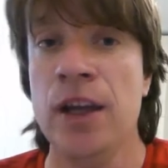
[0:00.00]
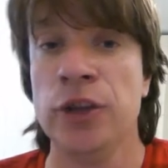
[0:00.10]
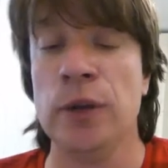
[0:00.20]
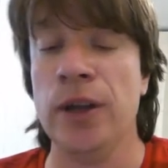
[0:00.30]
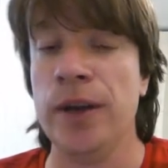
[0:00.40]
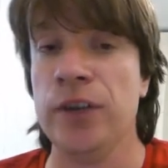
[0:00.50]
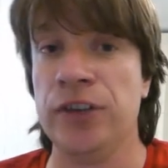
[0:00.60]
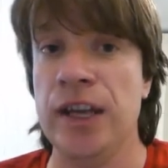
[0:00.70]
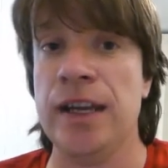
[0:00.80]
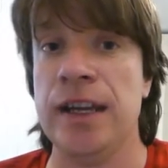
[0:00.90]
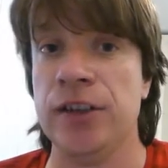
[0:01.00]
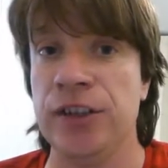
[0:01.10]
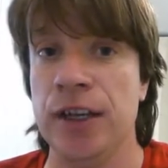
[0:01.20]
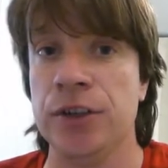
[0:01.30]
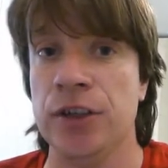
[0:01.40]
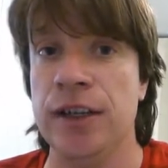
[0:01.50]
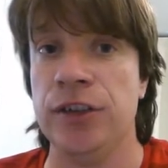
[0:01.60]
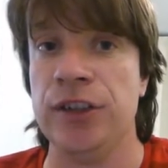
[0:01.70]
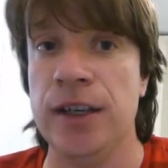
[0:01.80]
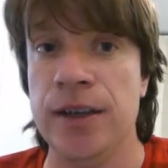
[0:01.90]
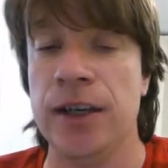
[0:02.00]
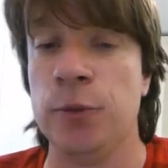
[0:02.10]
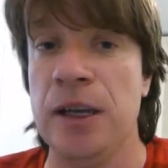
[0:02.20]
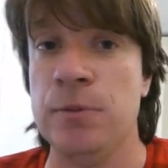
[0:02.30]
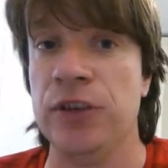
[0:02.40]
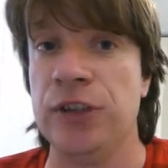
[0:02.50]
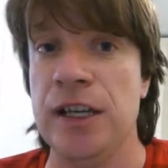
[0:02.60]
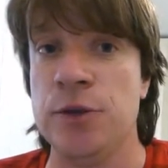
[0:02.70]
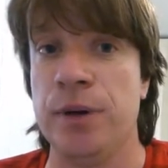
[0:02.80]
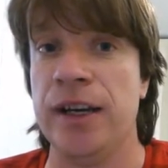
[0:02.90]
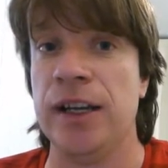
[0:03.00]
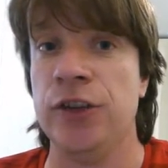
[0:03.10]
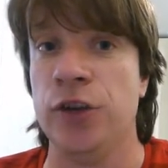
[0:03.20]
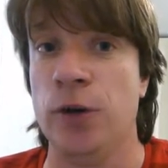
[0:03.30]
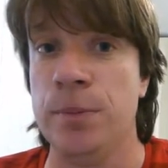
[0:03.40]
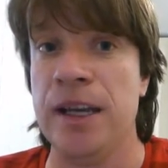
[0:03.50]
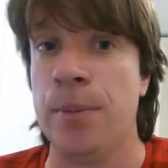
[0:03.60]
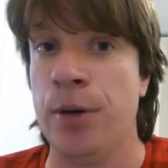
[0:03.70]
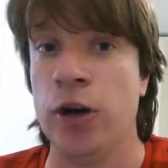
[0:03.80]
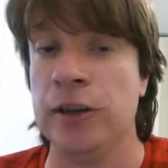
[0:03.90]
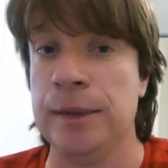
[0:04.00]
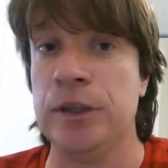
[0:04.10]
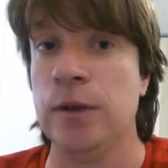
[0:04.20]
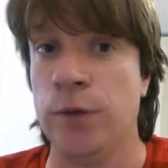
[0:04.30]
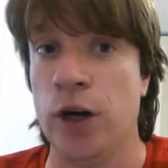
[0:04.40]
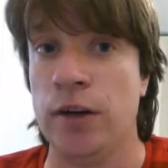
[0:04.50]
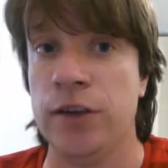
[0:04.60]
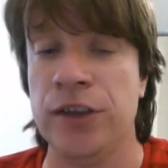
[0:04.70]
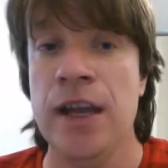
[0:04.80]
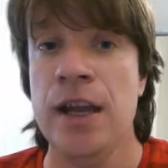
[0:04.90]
So Alive is set in a South Korean city that has been besieged by a zombie apocalyptic virus.